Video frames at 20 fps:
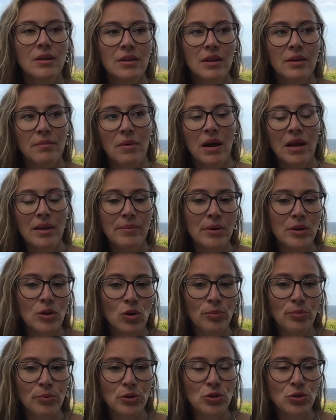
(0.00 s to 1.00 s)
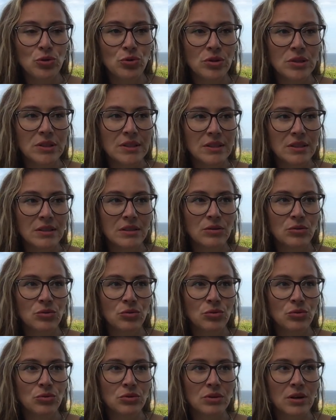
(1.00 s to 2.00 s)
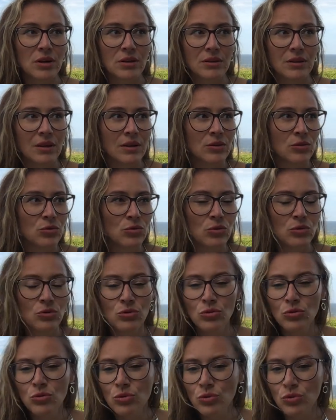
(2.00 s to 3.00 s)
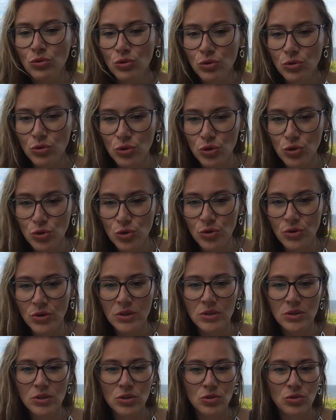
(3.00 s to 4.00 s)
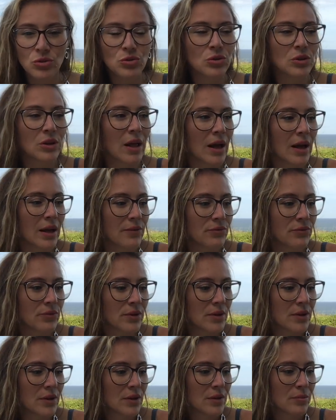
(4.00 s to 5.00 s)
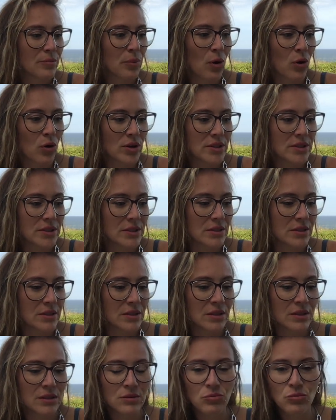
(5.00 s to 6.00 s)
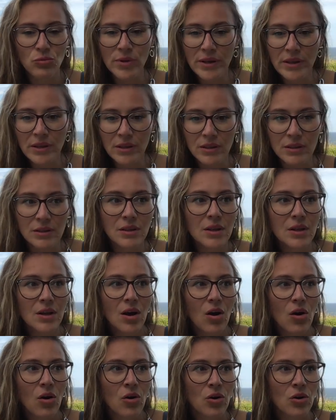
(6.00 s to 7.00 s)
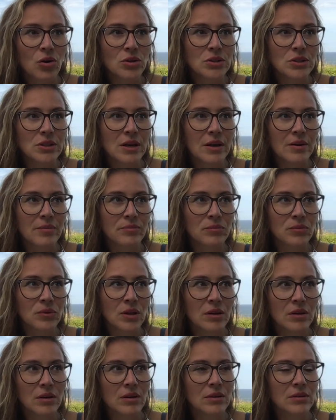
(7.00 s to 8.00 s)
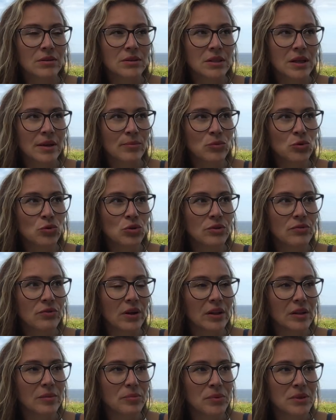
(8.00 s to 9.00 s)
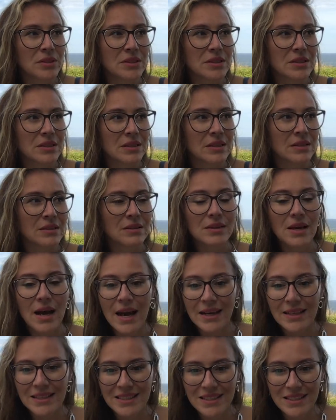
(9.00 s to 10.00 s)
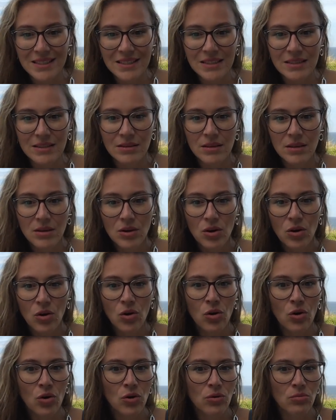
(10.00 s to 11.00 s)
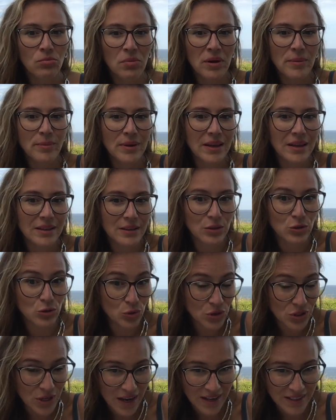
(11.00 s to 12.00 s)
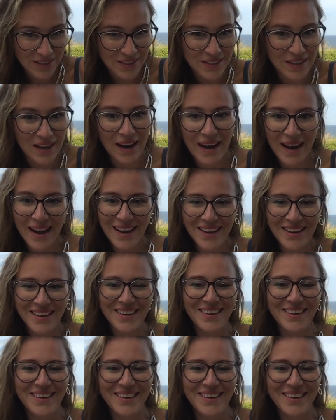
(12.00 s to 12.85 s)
There might be an opportunity to start like do new insurance, new life policy, will, or some new developments in taxes, or maybe get a new tax guy,